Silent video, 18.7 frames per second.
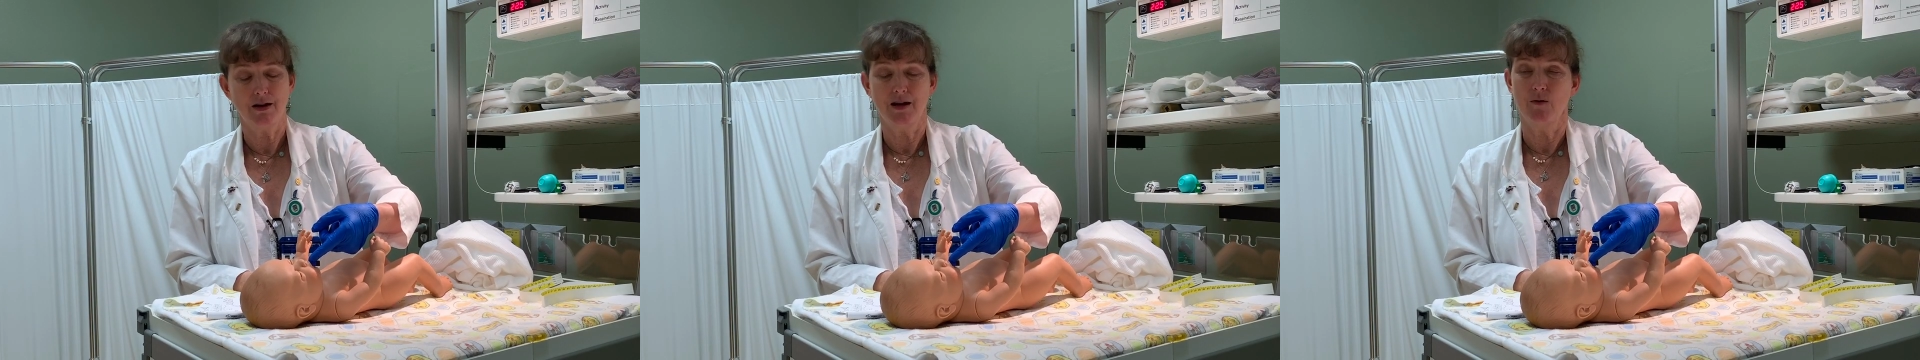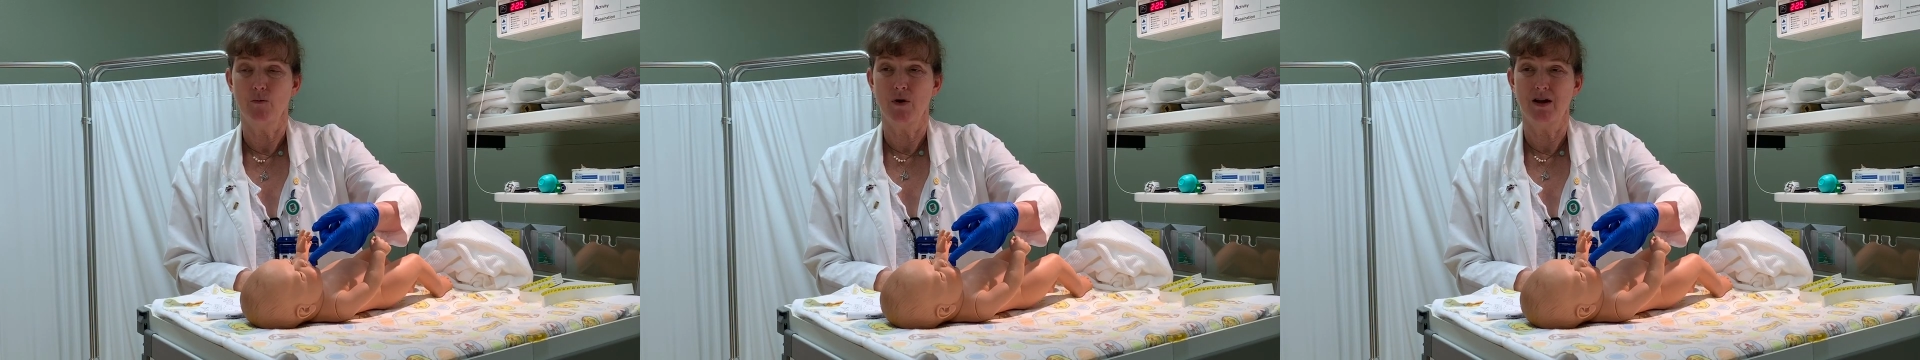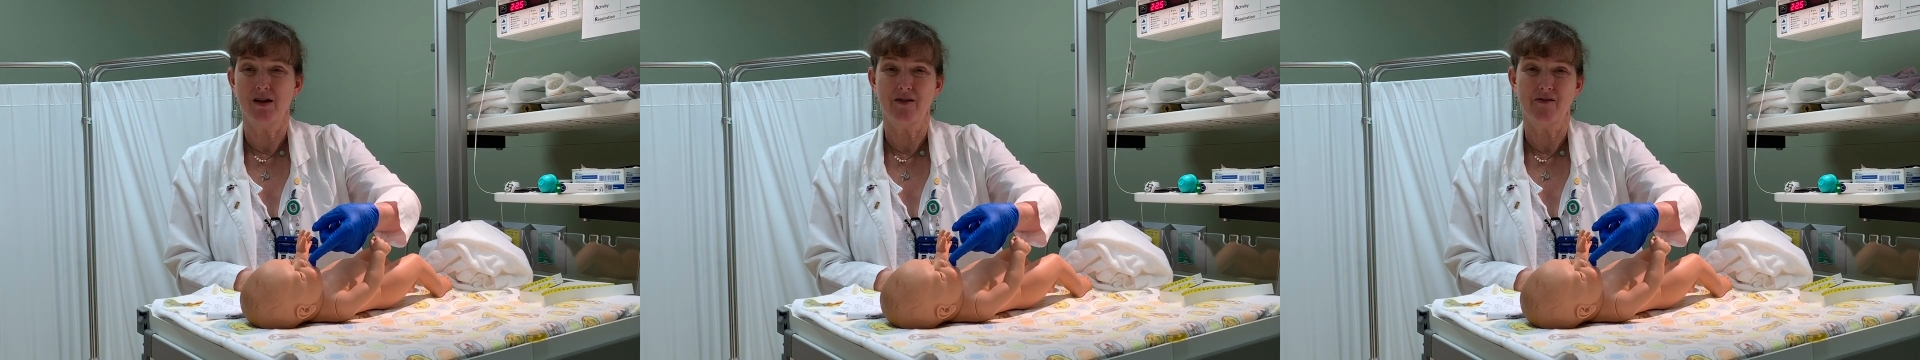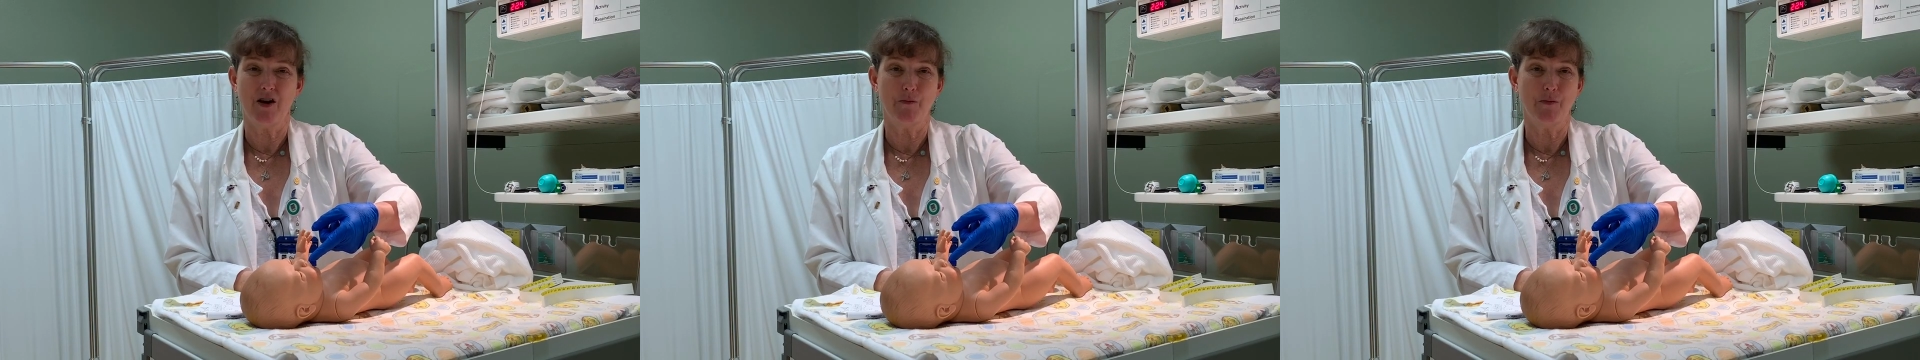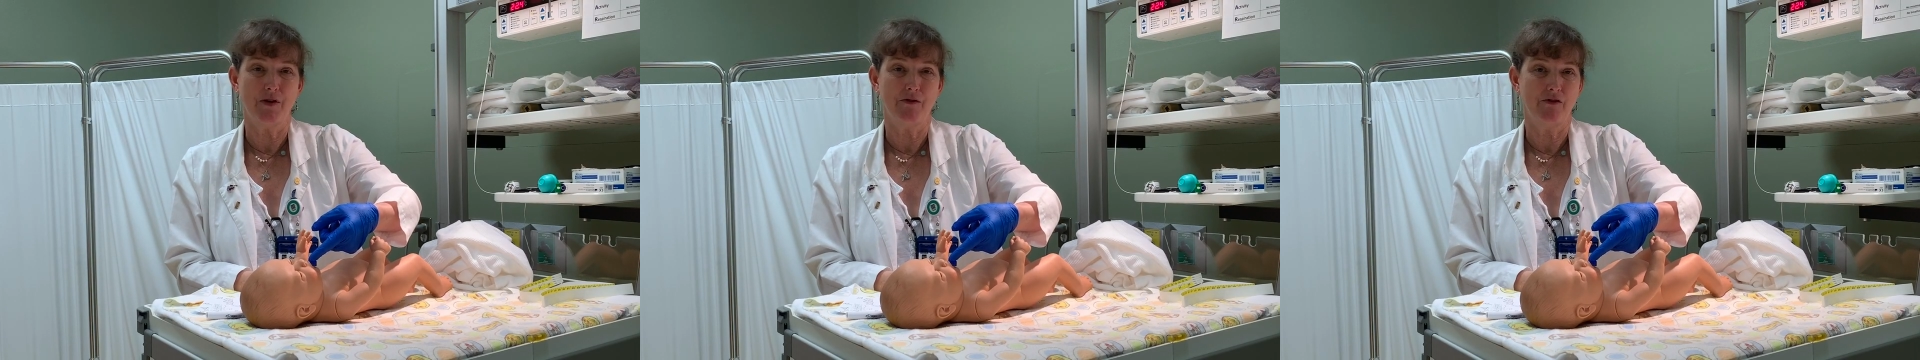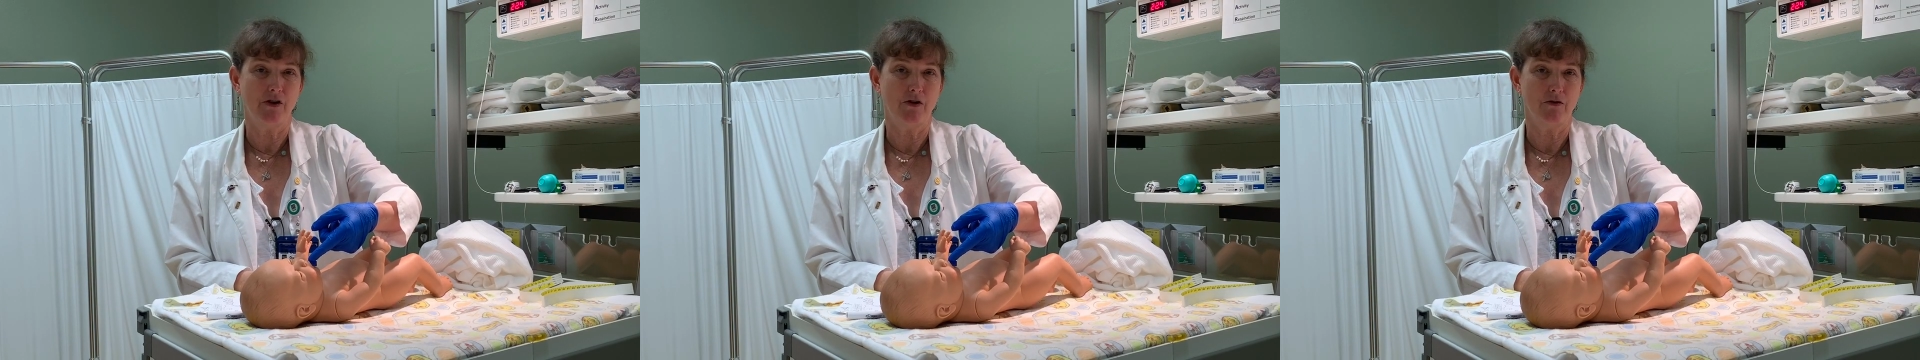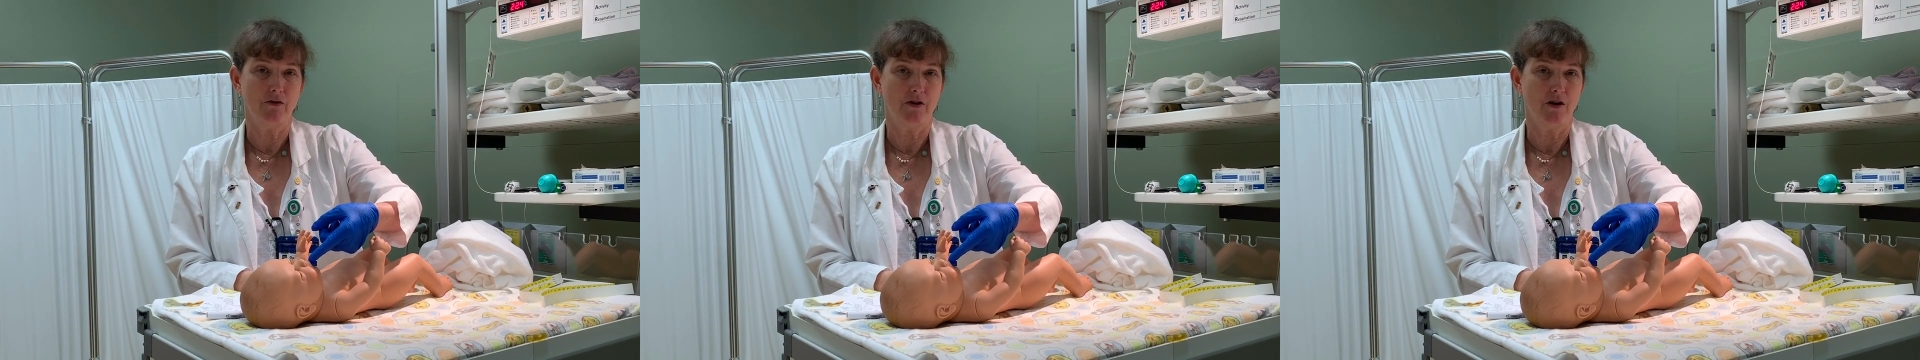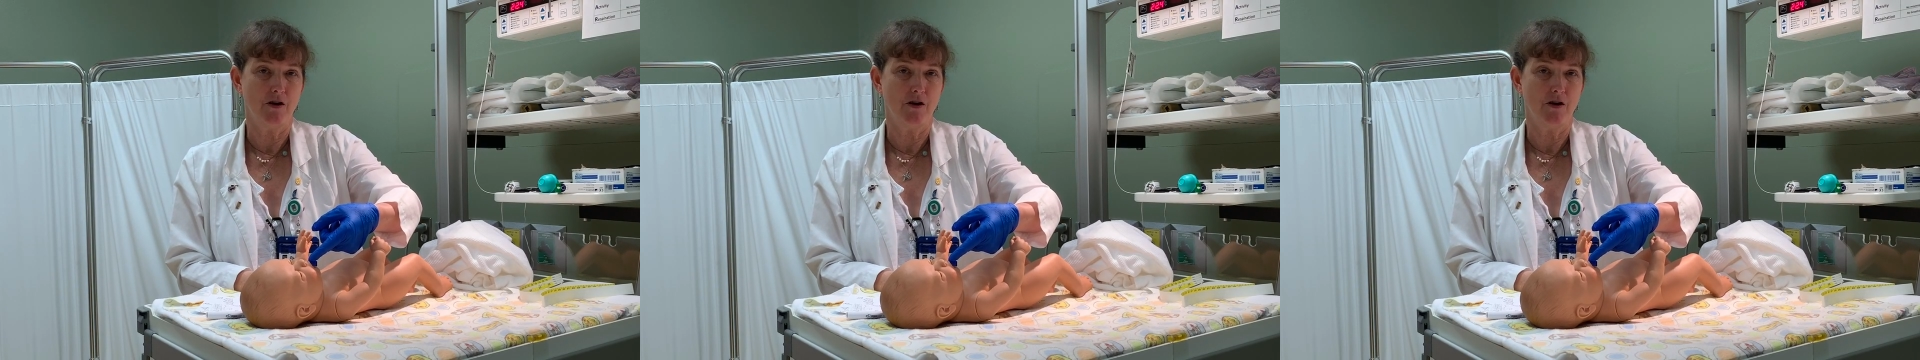And while I got my finger there,